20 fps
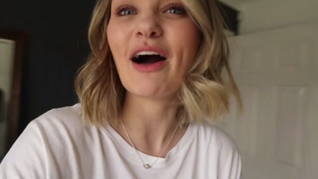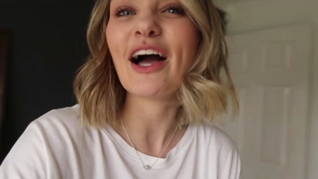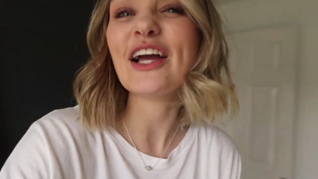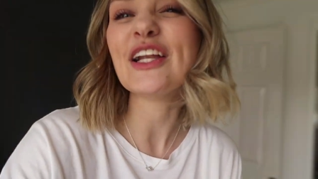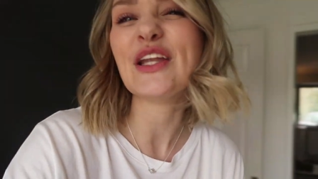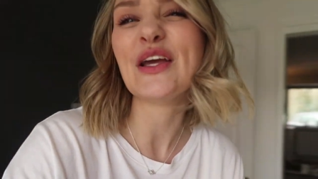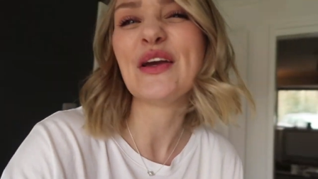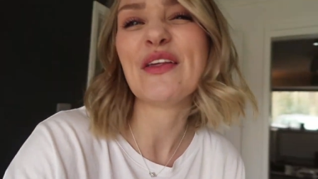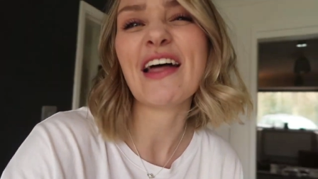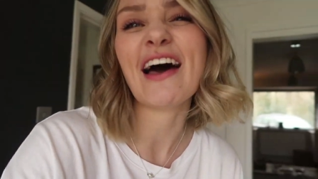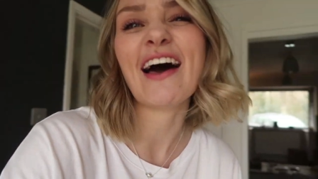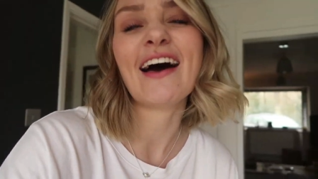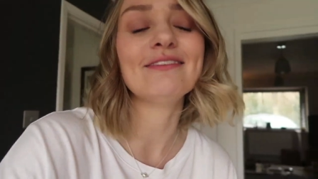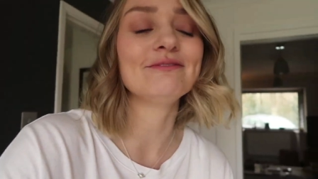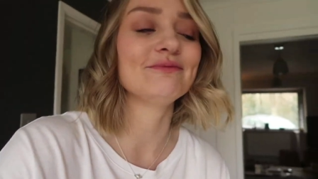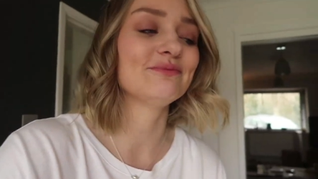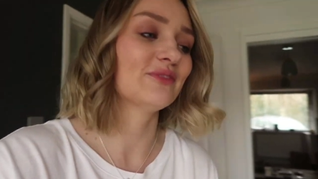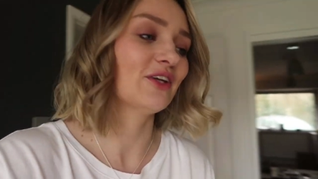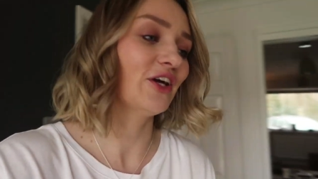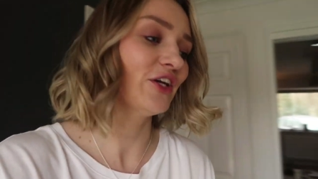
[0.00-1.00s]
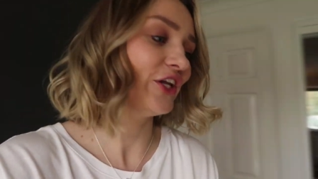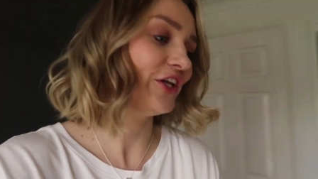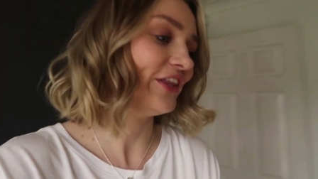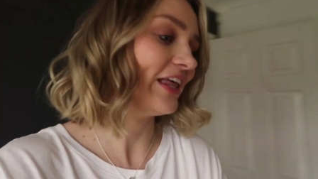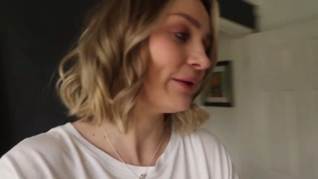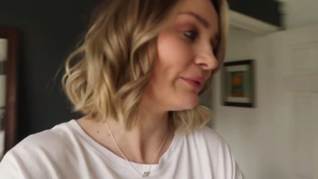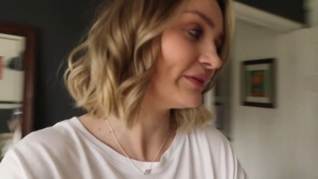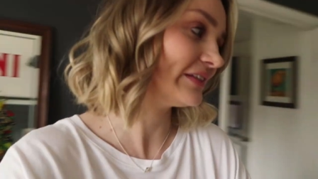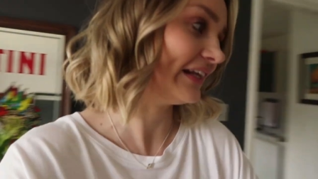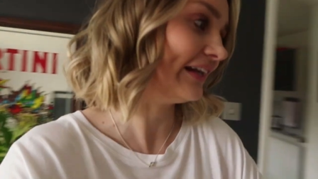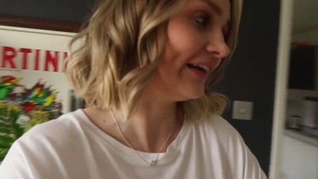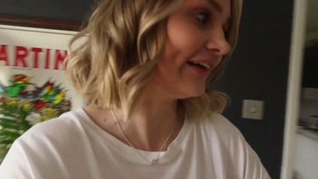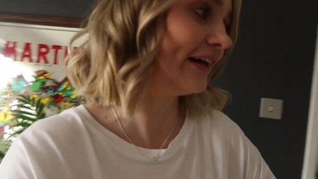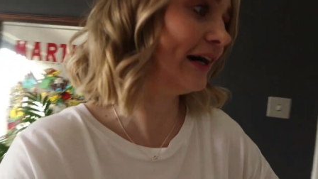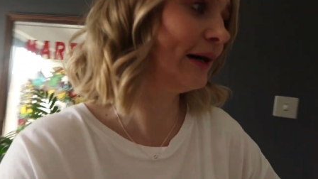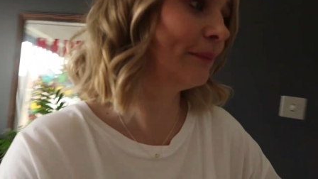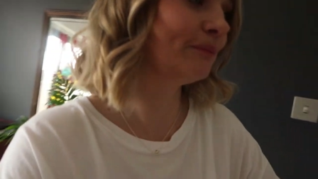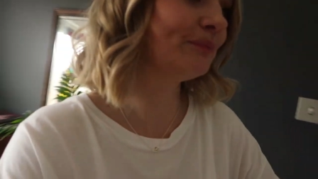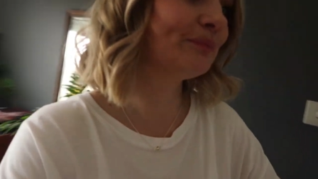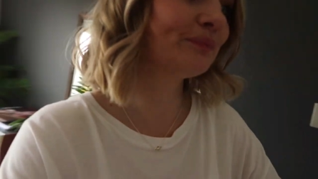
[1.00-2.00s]
but I knew that I knew that was going to
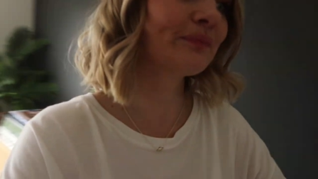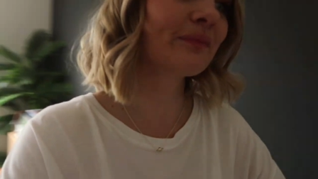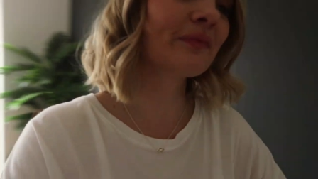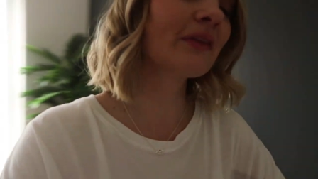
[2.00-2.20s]
come